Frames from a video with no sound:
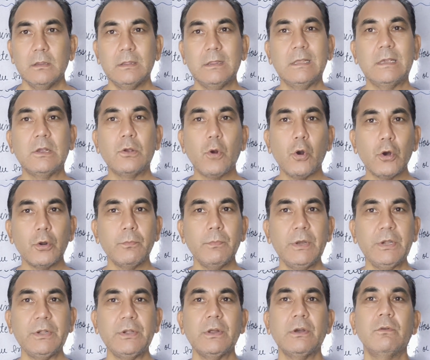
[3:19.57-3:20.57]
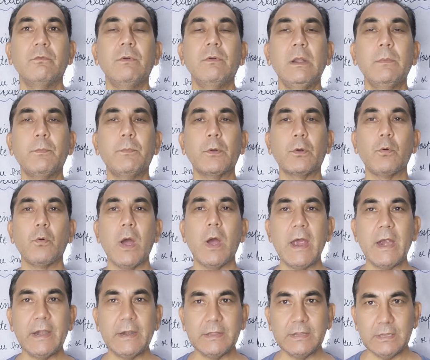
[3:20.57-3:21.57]
the government will
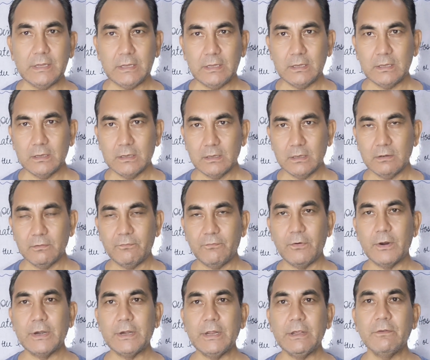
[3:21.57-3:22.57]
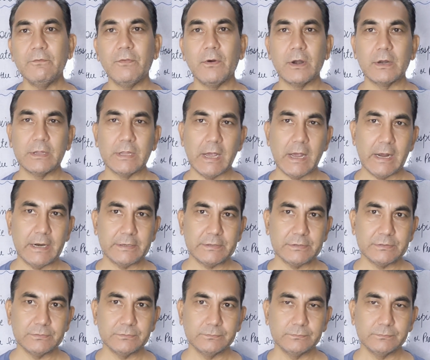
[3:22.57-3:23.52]
provide the funding for that.